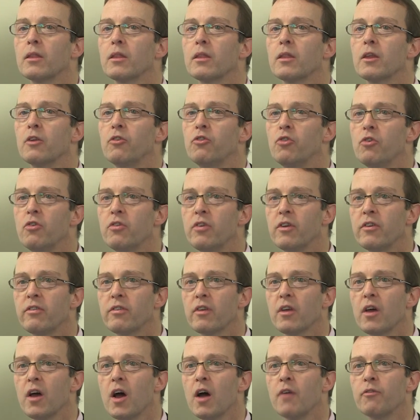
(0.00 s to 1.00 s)
The duties
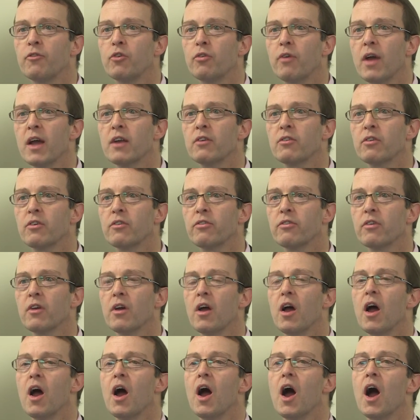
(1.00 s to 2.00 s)
of directors
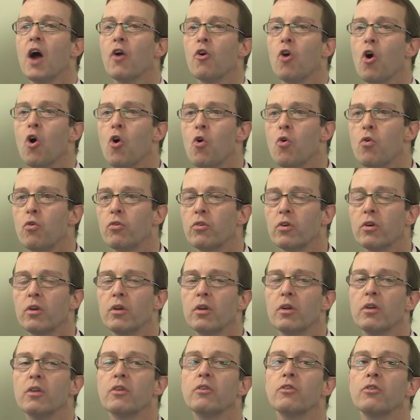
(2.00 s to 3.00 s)
are owed
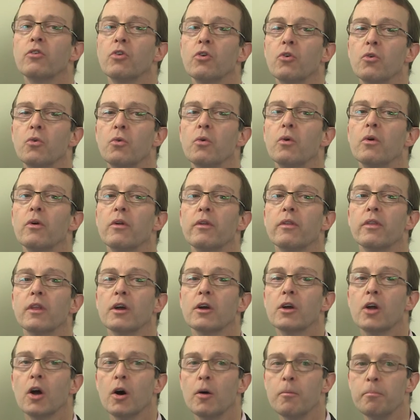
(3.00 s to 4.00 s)
to the
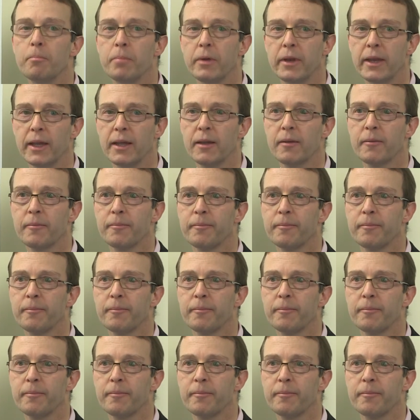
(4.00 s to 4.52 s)
company.